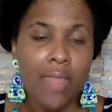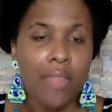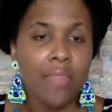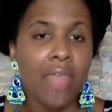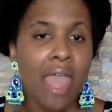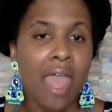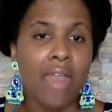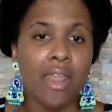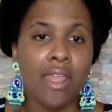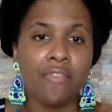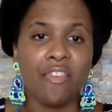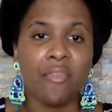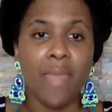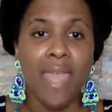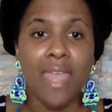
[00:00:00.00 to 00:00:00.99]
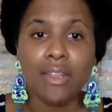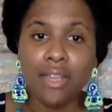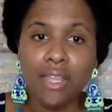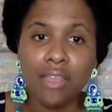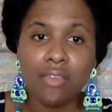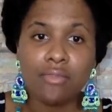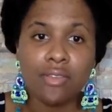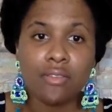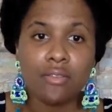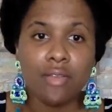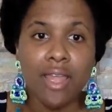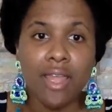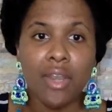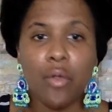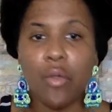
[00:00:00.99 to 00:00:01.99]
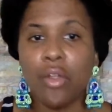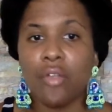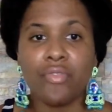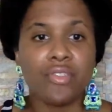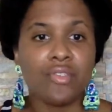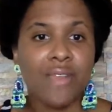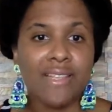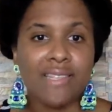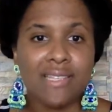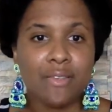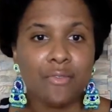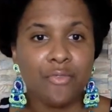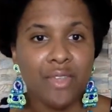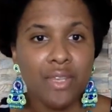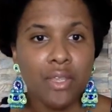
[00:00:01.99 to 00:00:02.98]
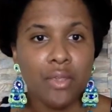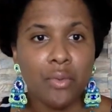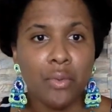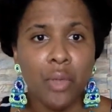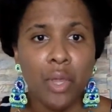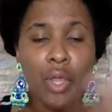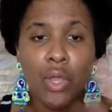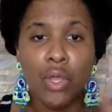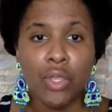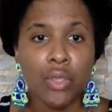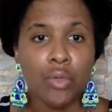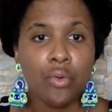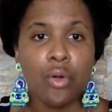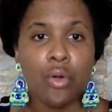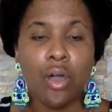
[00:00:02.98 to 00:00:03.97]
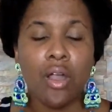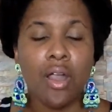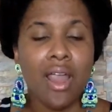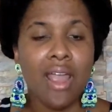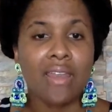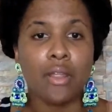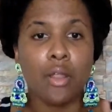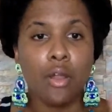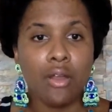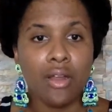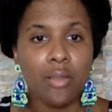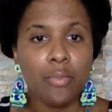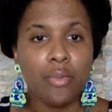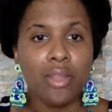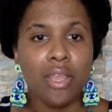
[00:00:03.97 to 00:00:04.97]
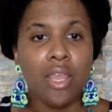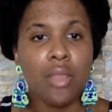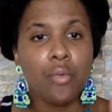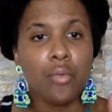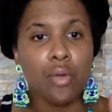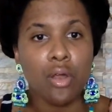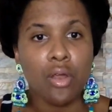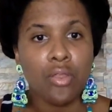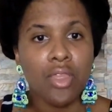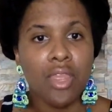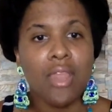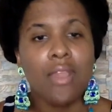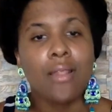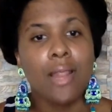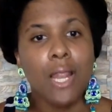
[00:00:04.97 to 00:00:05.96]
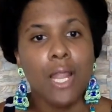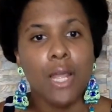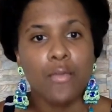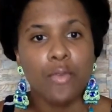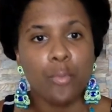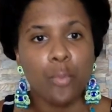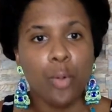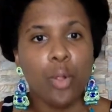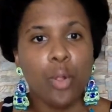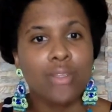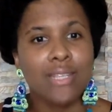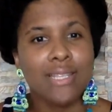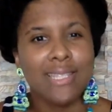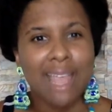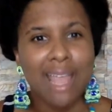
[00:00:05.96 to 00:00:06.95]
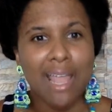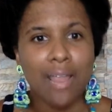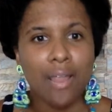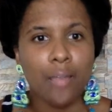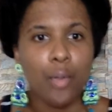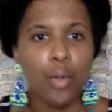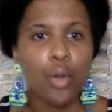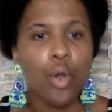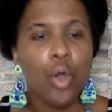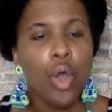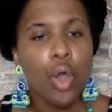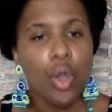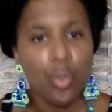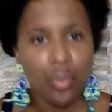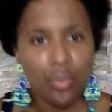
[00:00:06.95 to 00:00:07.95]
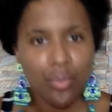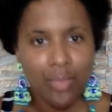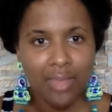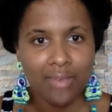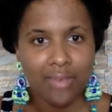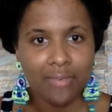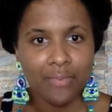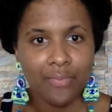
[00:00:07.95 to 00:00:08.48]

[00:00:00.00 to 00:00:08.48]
That if a man leaves, right, or if the dress doesn't fit you, you are an incredibly worthy, lovable, desirable woman.